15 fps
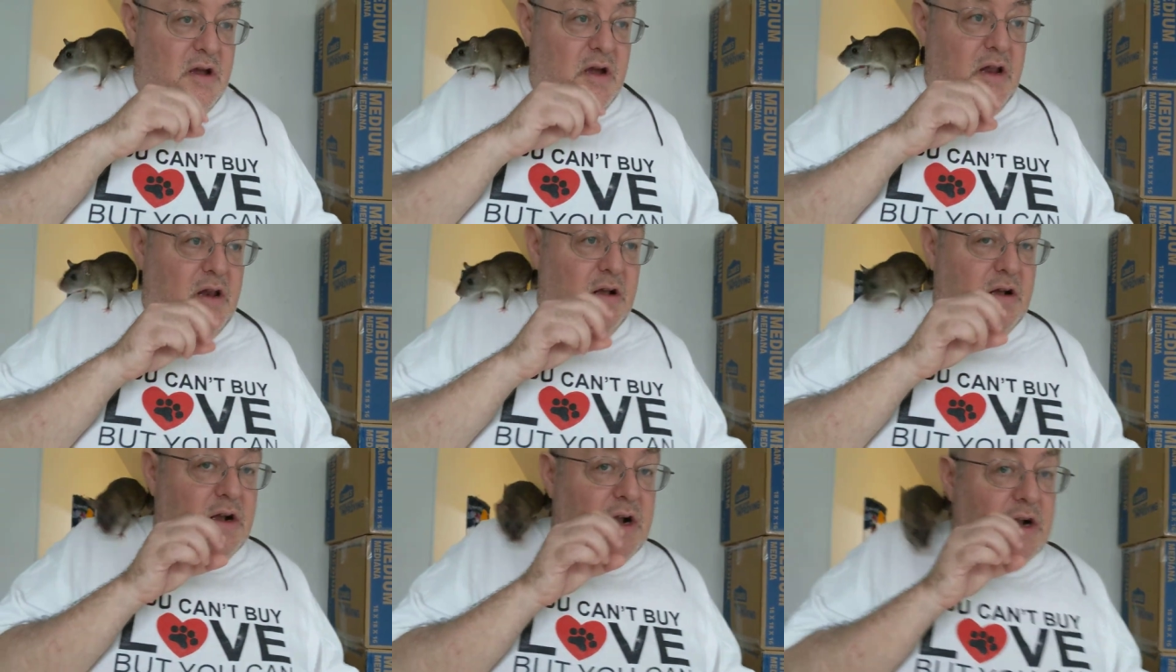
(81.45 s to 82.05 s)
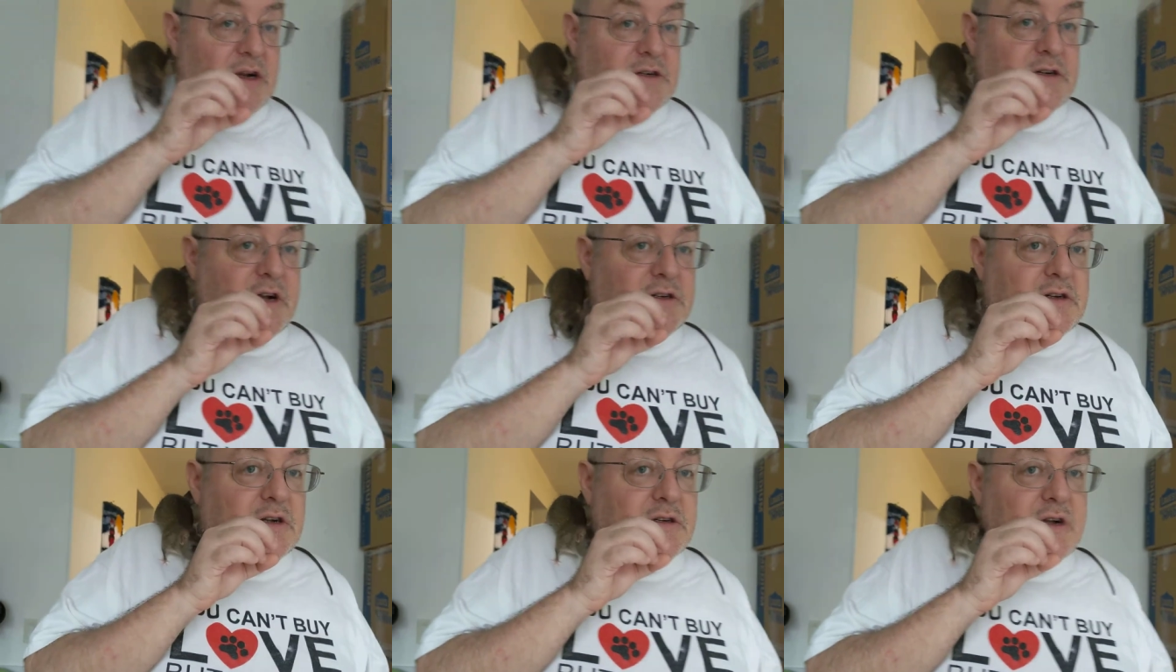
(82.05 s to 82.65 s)
kind of
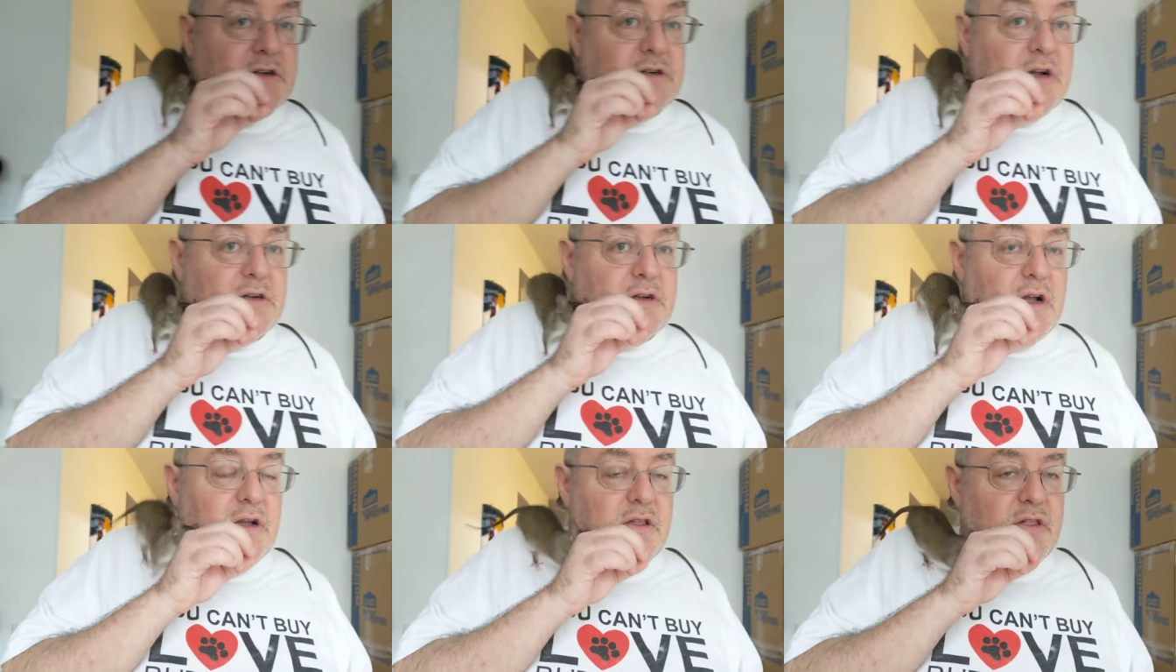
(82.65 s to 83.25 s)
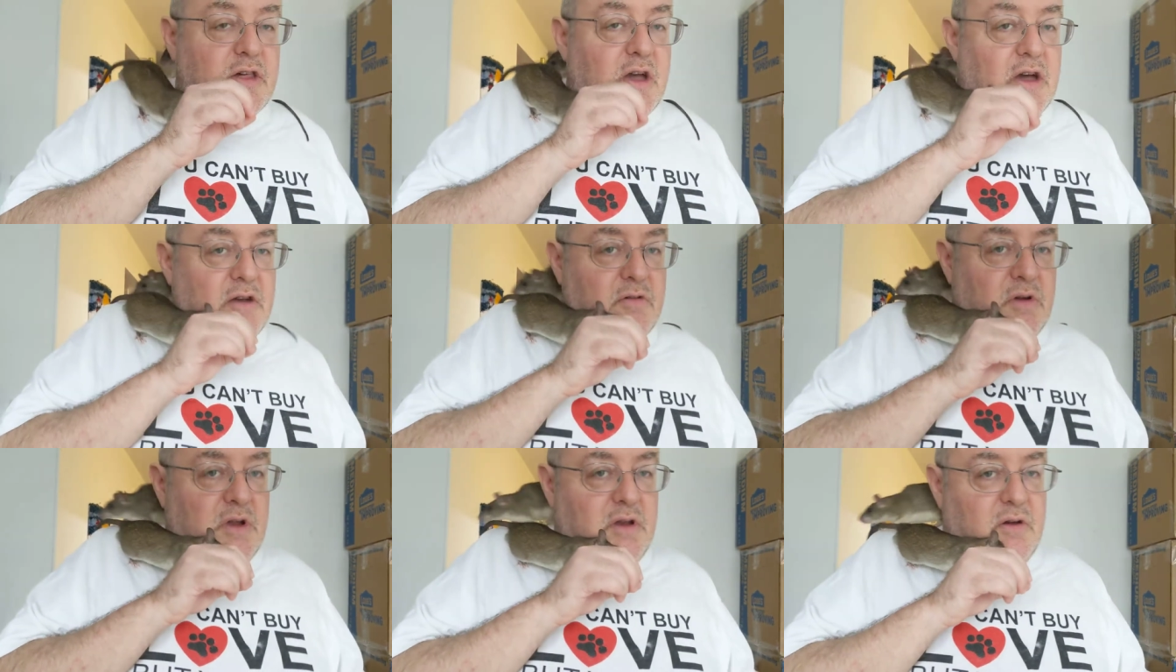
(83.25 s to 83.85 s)

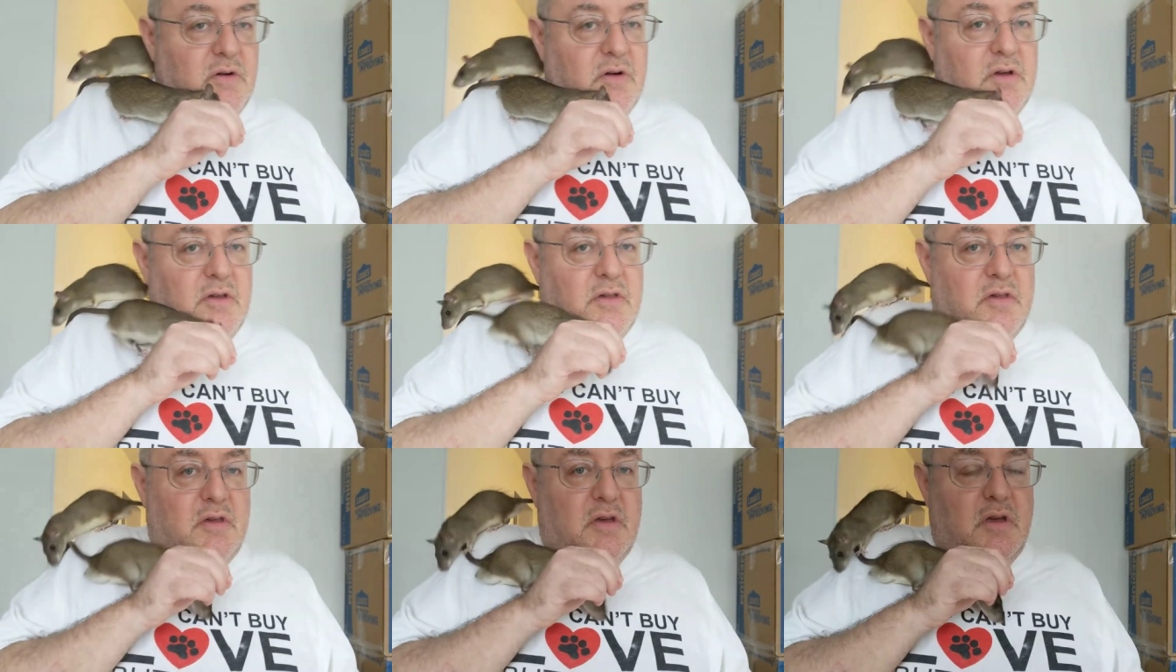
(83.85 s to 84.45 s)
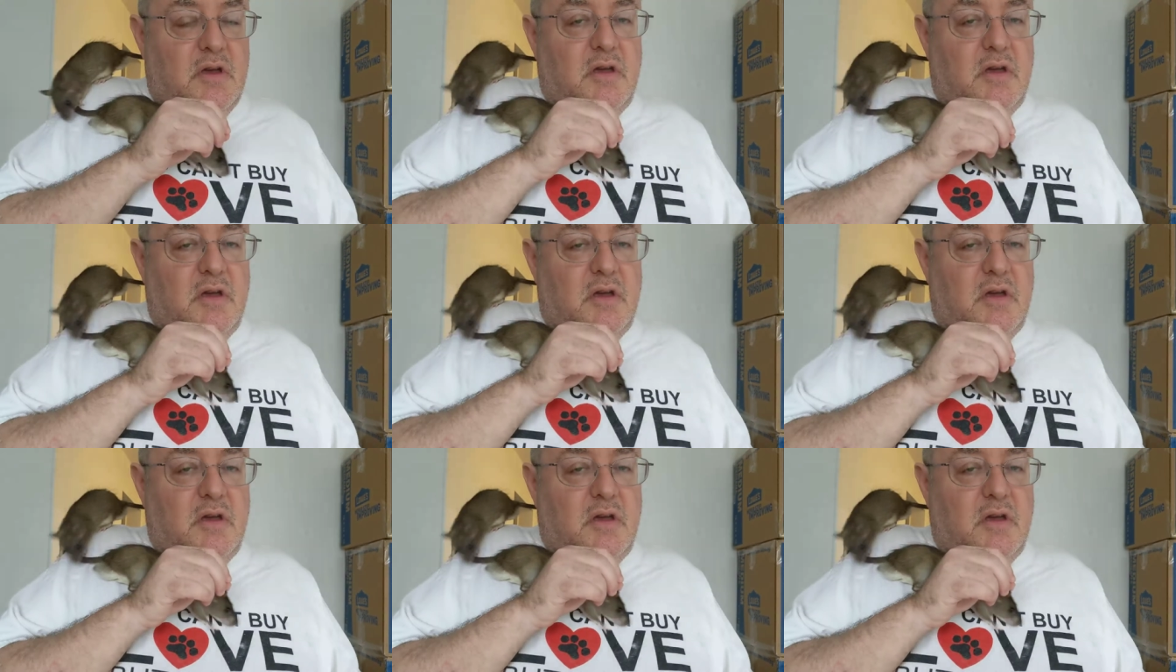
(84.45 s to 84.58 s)
chattering noise.